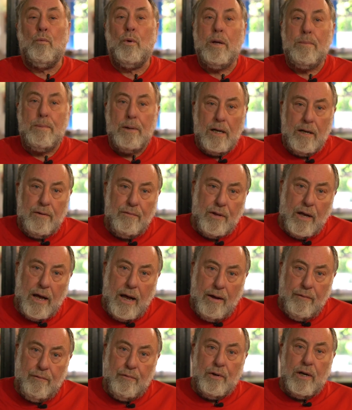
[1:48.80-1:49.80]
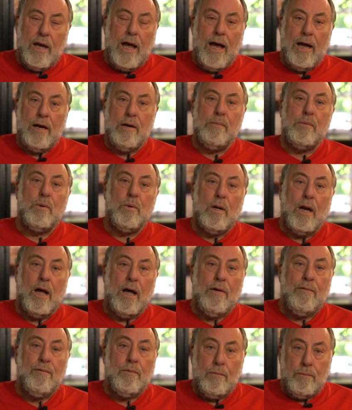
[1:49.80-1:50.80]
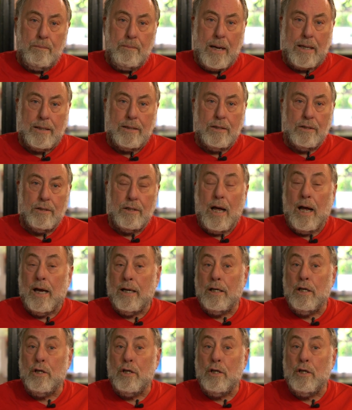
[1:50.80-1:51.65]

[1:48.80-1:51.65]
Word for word: We believe that every animal life matters, and